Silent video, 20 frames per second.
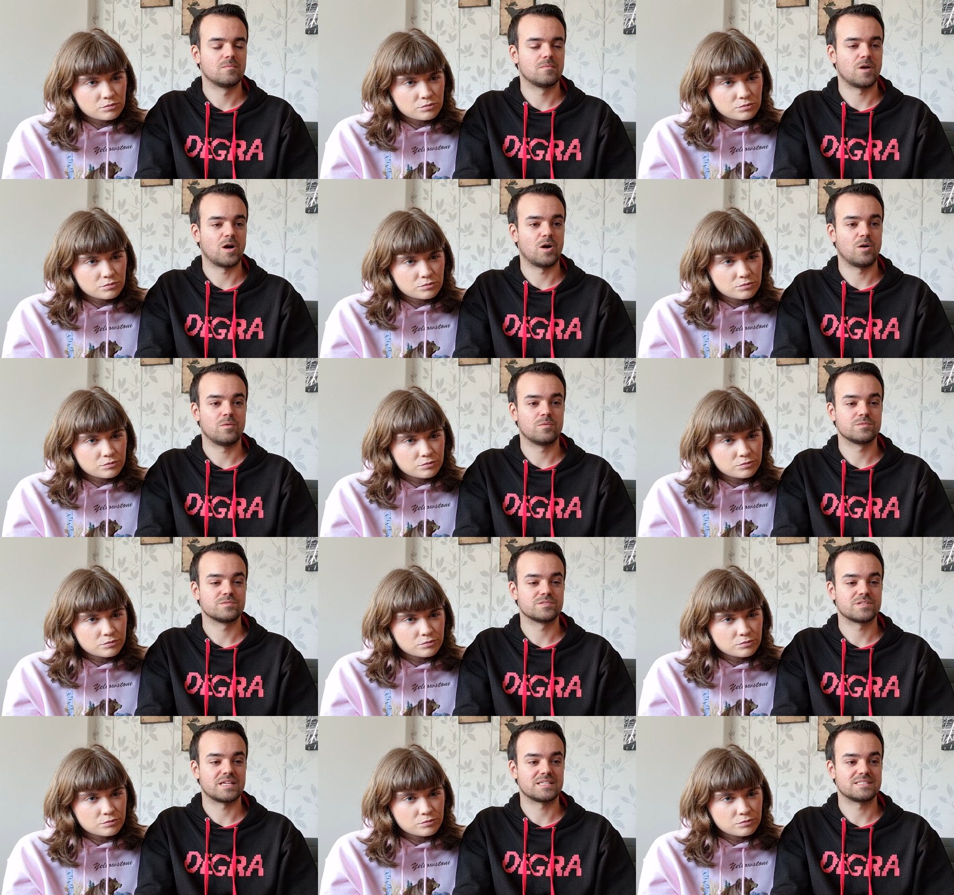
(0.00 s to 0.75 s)
Speaker 1: Oh,
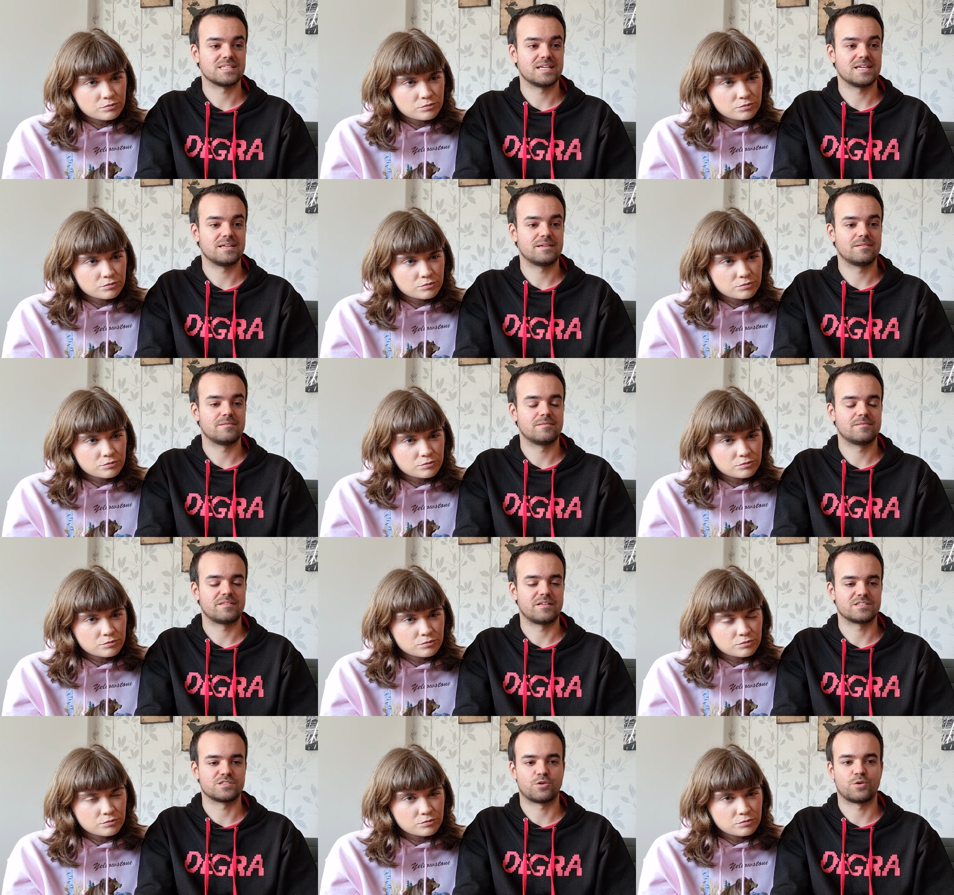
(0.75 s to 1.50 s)
so that's it?
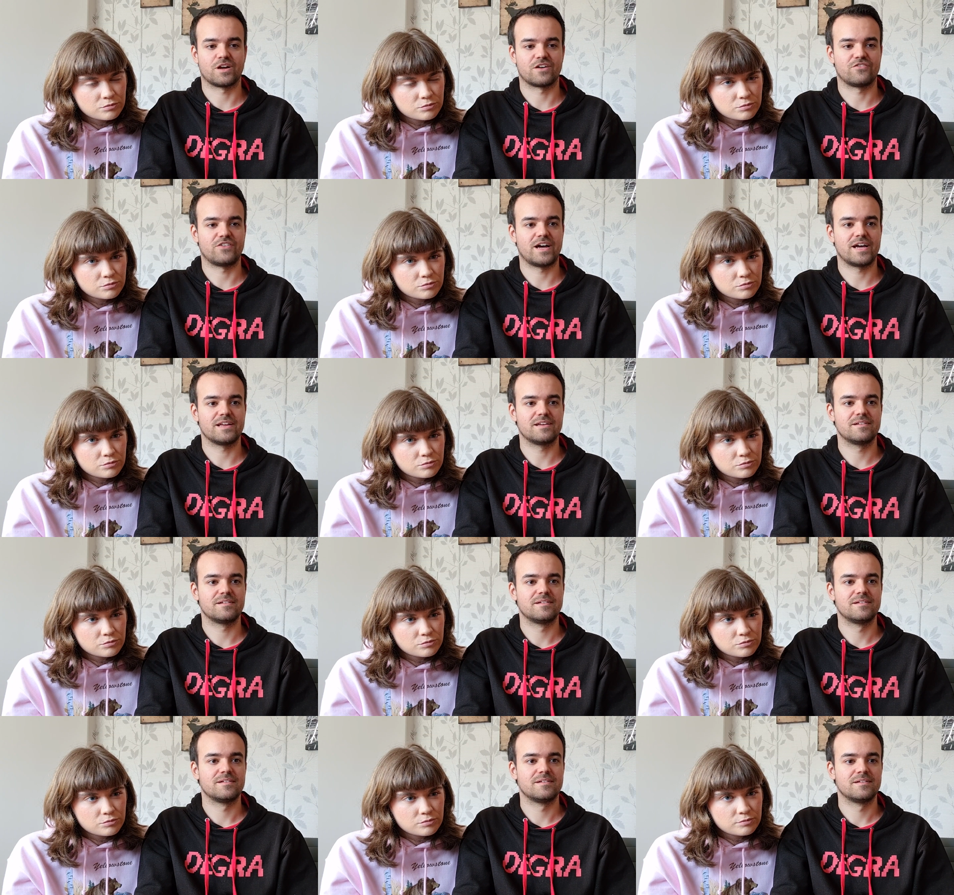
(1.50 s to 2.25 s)
That was a quick
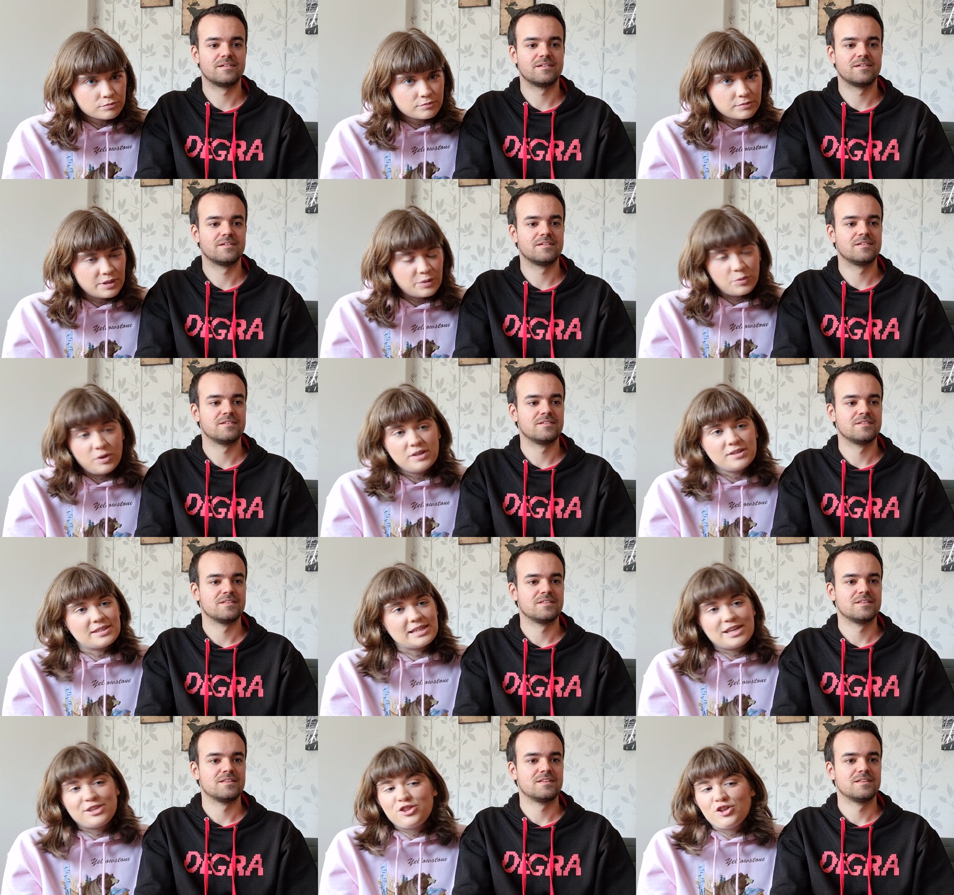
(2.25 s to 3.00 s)
fight.
Speaker 2: It
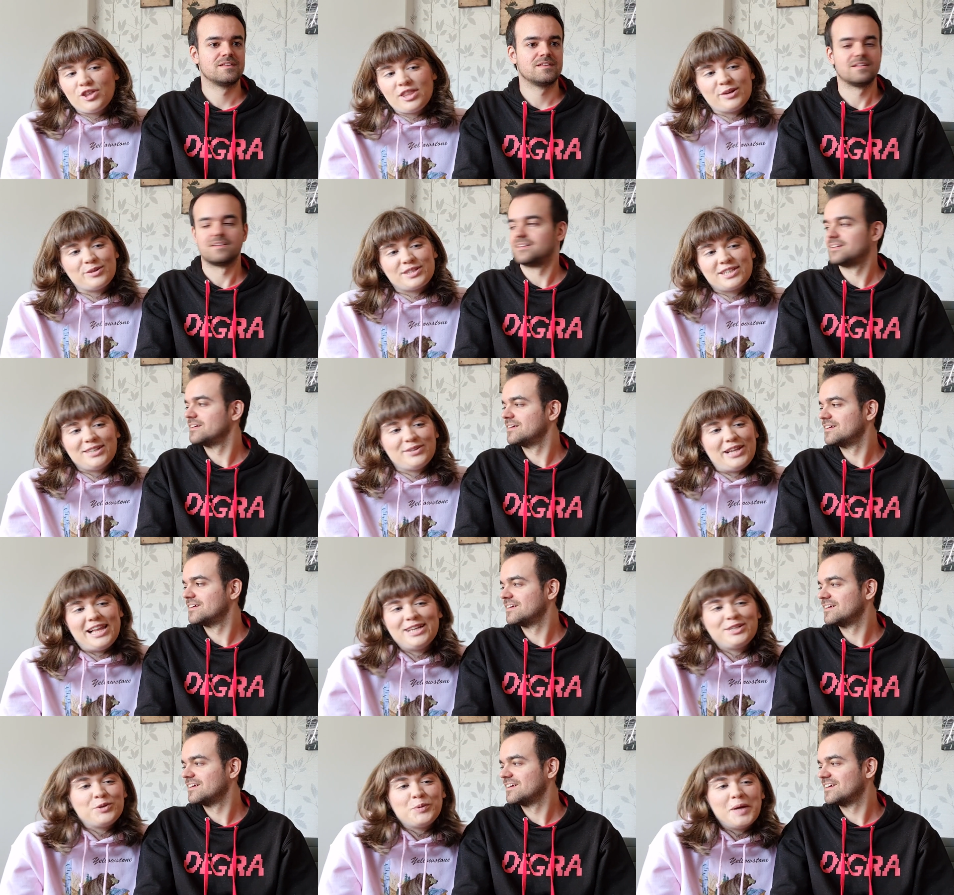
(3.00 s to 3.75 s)
was. I thought that was going
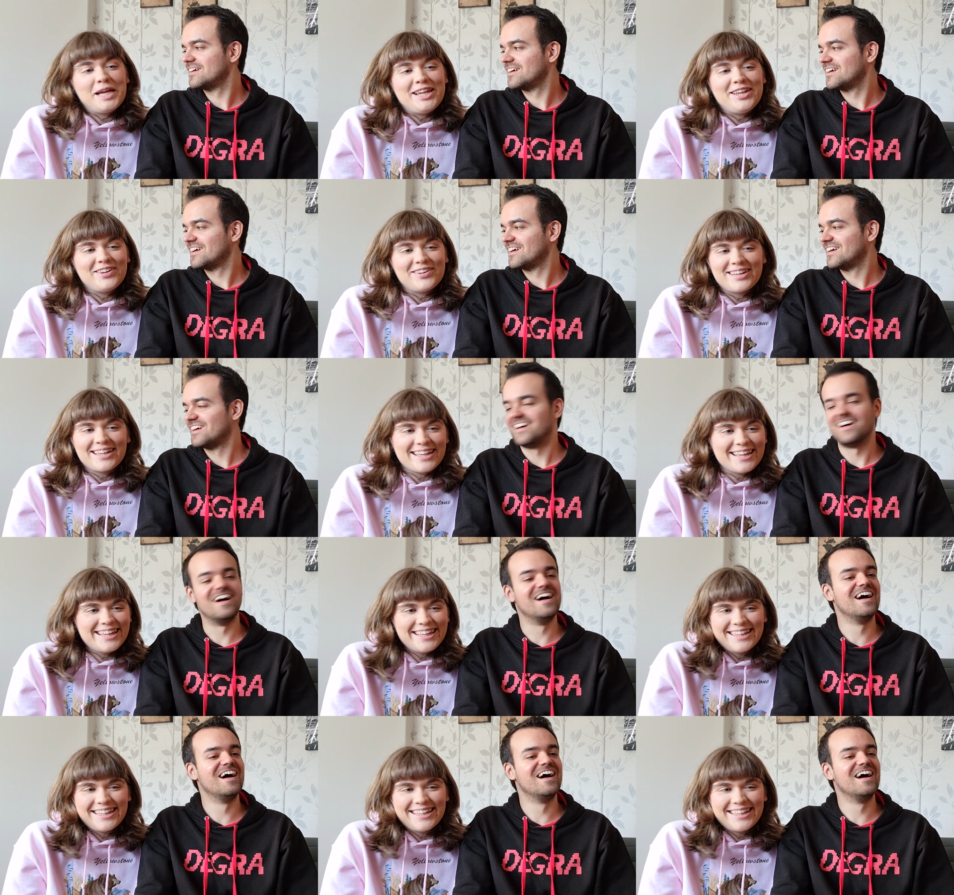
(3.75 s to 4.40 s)
to last way longer.